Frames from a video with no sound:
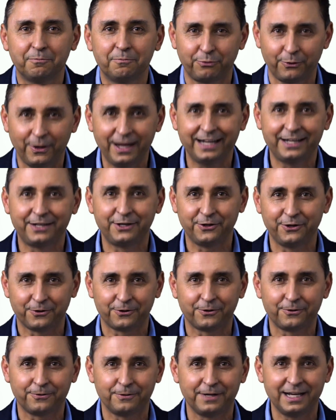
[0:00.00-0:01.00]
break
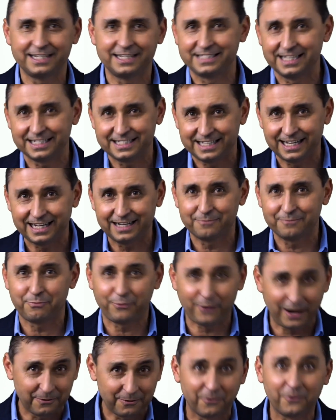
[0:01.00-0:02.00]
your existing
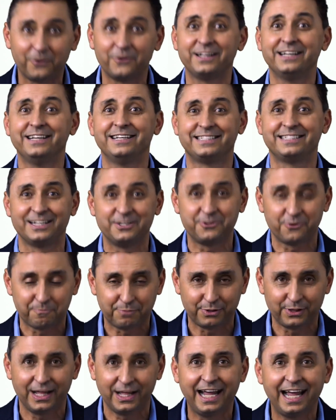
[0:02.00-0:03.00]
priorities and your
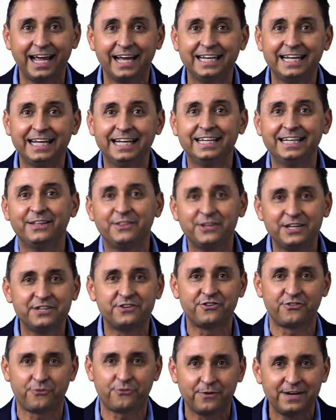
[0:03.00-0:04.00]
plan into
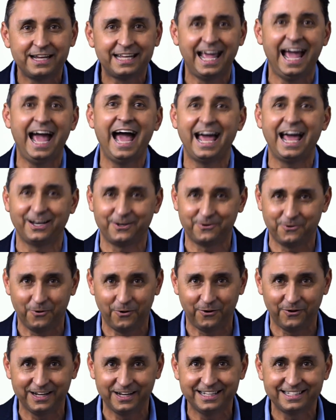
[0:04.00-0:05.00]
these 3
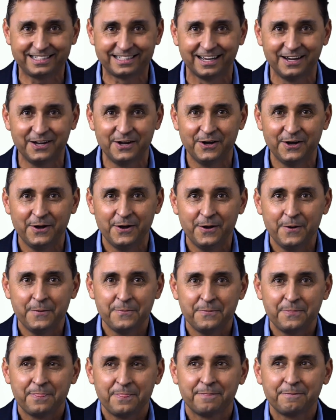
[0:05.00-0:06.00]
categories
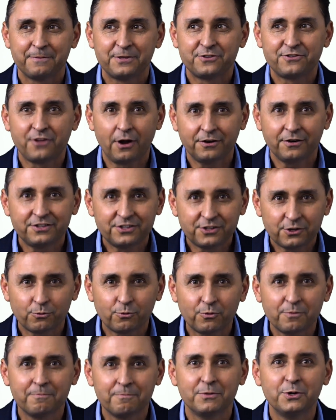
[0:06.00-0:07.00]
starts to
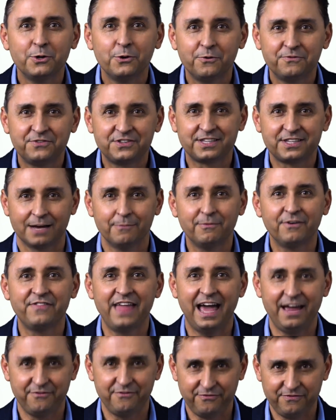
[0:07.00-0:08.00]
remove some of
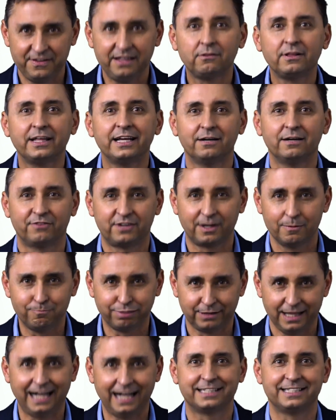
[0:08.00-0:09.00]
that feeling of
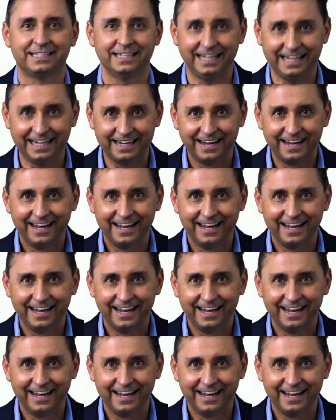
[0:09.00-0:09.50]
complexity